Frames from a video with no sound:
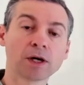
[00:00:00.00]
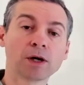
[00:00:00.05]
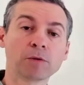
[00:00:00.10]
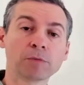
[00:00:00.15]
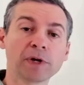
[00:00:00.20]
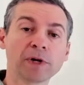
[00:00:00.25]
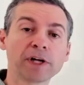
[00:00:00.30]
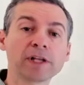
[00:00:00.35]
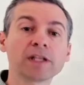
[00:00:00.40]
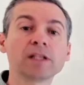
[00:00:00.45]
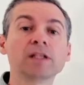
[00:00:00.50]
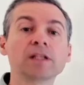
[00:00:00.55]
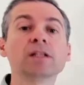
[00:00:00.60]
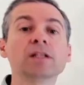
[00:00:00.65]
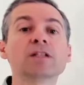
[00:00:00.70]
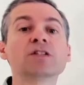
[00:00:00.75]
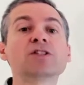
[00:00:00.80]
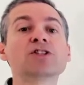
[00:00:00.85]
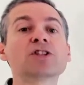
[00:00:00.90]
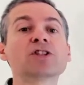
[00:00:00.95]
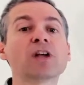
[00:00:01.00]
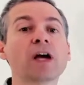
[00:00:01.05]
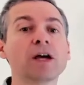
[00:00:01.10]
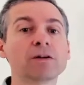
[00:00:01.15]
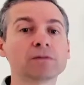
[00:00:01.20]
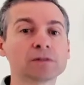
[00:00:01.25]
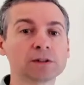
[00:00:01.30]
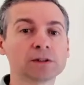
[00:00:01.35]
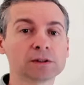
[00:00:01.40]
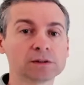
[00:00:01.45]
but in
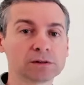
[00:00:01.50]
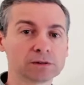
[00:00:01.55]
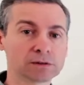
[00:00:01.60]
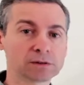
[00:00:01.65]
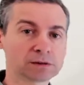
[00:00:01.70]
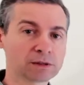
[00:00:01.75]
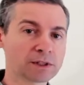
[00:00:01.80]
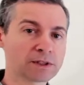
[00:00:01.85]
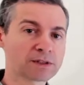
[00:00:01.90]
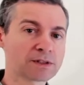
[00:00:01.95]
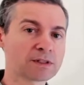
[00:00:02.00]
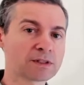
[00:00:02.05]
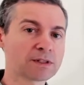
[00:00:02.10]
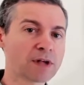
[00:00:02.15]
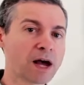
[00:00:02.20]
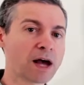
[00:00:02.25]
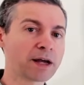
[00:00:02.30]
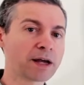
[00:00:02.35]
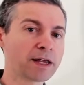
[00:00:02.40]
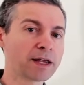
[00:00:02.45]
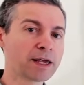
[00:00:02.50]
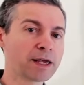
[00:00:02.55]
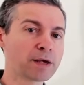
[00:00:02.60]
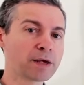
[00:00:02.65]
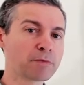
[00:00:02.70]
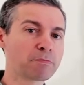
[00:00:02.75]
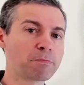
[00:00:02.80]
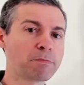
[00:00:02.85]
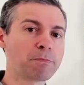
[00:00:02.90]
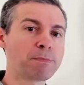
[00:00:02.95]
general, it's not a